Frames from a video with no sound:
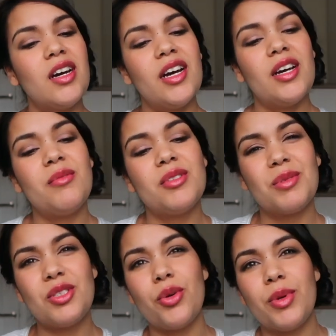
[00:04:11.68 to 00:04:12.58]
Um, so
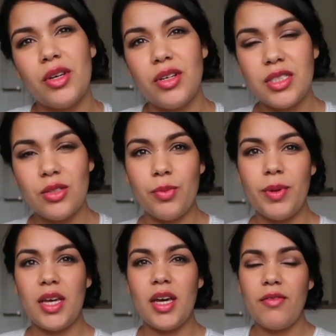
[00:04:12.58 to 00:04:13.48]
my tummy hurts a little
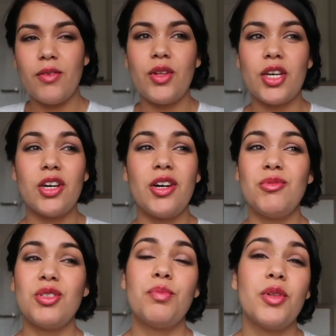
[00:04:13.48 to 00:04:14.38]
bit. I feel like
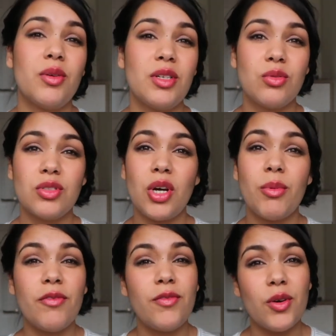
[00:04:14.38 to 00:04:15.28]
I'm just bloated all the
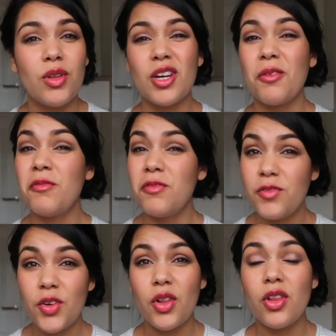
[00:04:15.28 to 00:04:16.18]
time. I feel like I'm
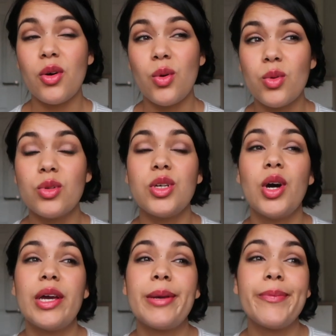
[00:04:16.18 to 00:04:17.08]
full all the
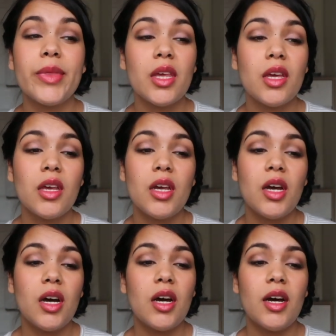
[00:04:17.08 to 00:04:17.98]
time.
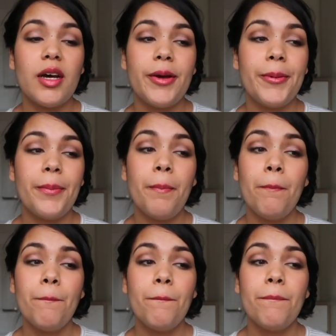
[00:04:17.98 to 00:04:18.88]
Um,
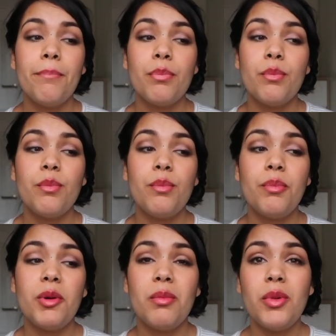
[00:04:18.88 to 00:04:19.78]

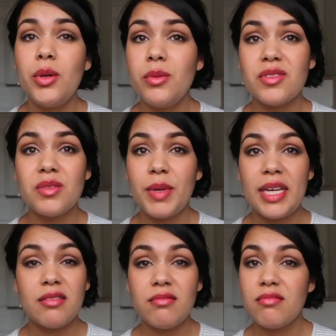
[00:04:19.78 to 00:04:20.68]
but mood's
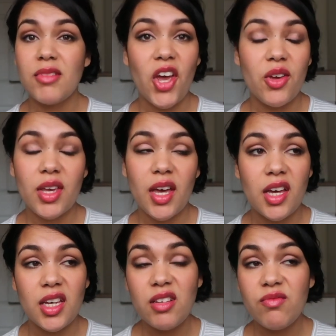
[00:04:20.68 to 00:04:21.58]
been
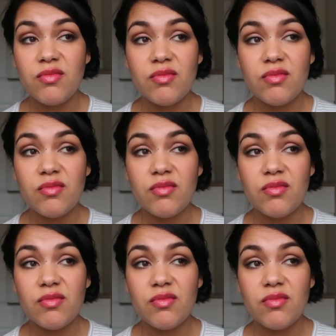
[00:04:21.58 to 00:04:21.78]
okay.